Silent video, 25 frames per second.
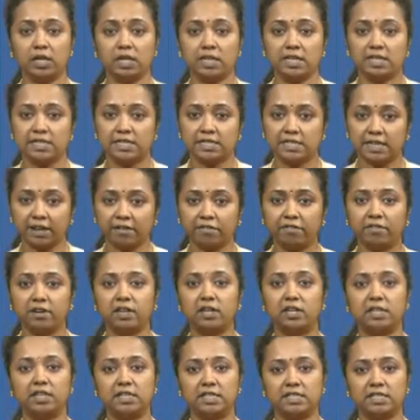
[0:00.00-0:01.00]

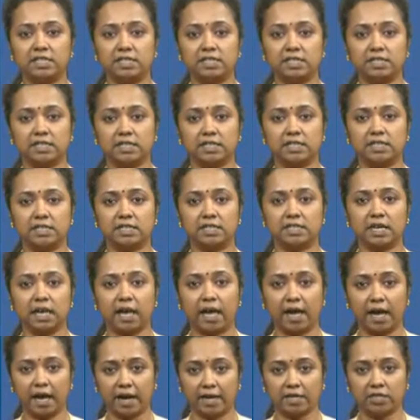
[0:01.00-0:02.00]
several diseases
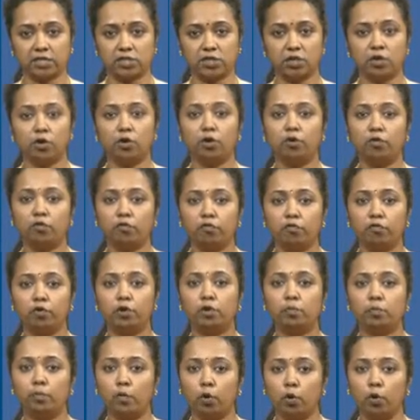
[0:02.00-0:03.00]
and full
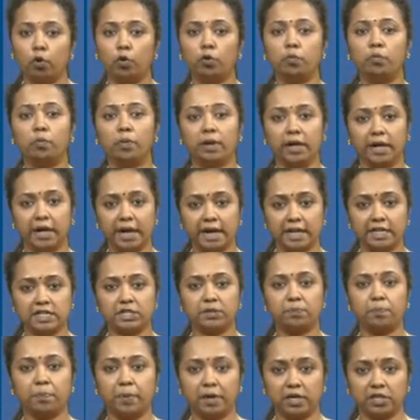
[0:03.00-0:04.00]
blown AIDS
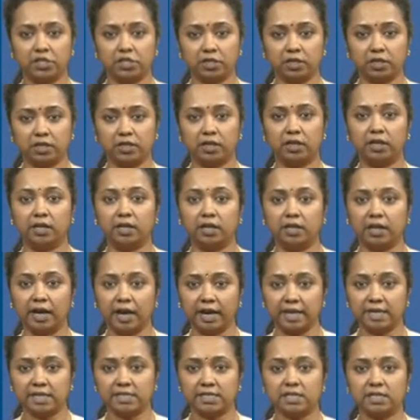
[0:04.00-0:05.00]
patient
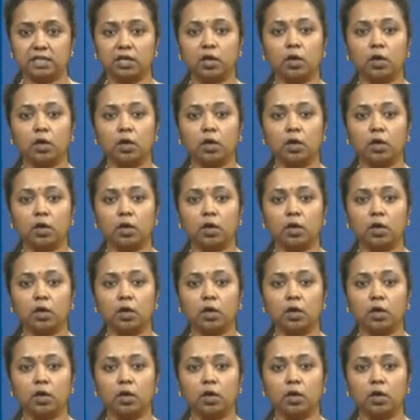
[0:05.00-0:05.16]
dies